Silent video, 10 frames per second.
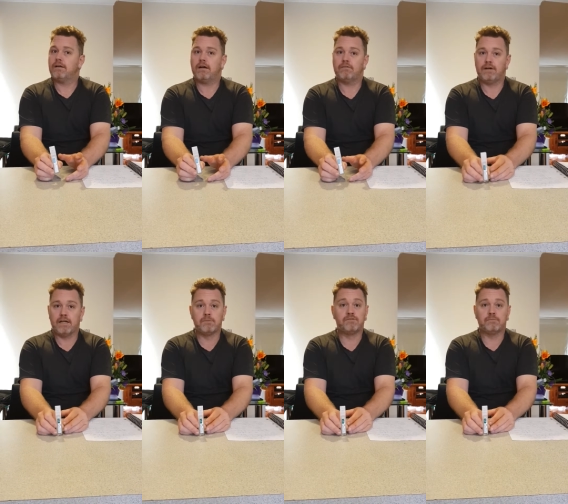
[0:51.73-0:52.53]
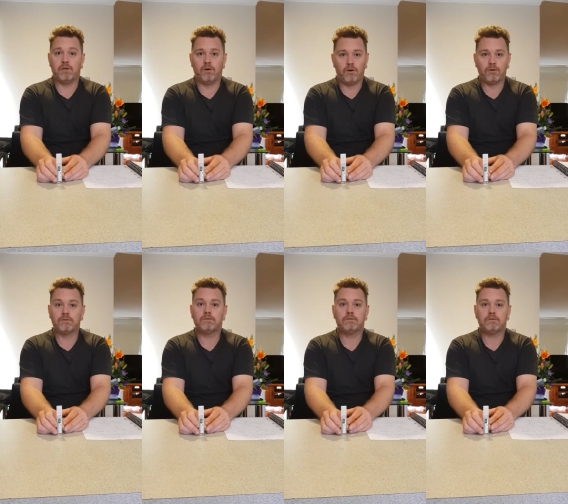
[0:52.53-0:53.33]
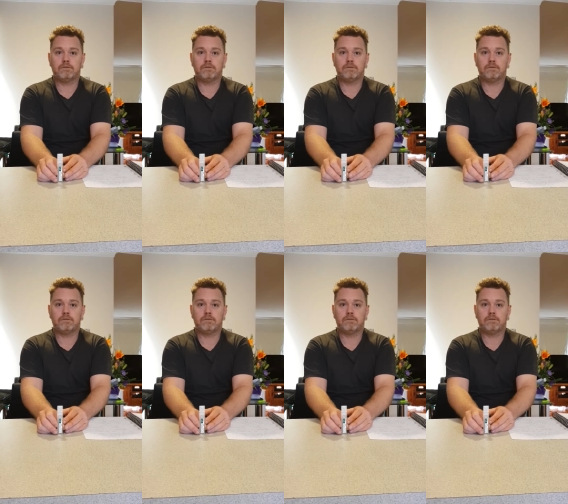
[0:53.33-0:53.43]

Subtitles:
Available from all